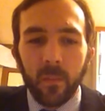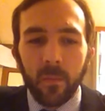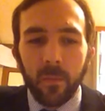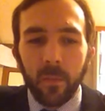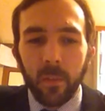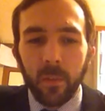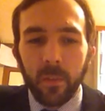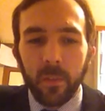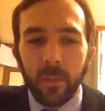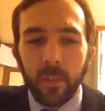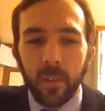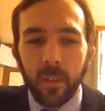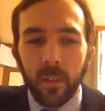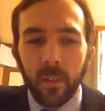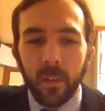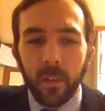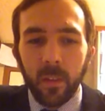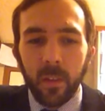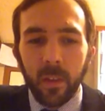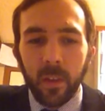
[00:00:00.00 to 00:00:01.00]
First,
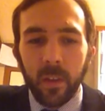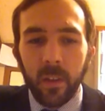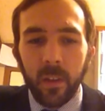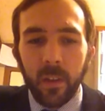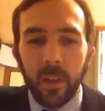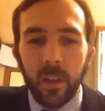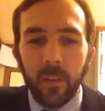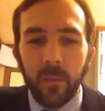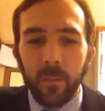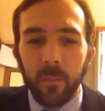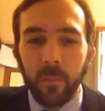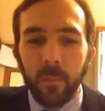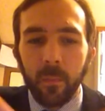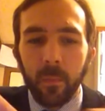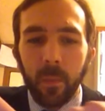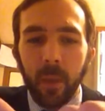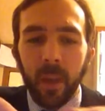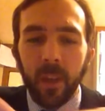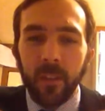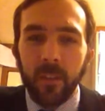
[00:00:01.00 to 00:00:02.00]
I have
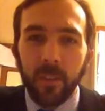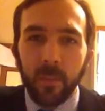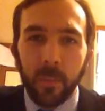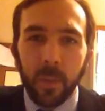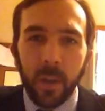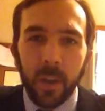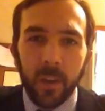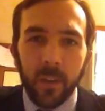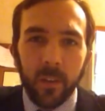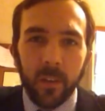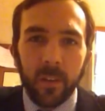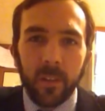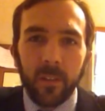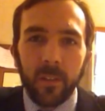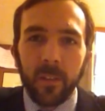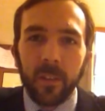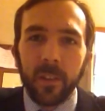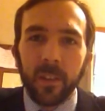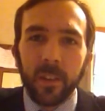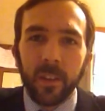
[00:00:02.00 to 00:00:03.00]
Patch the Pirate
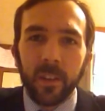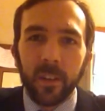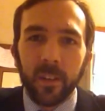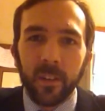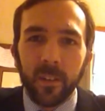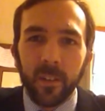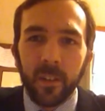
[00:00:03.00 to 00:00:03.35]
on here.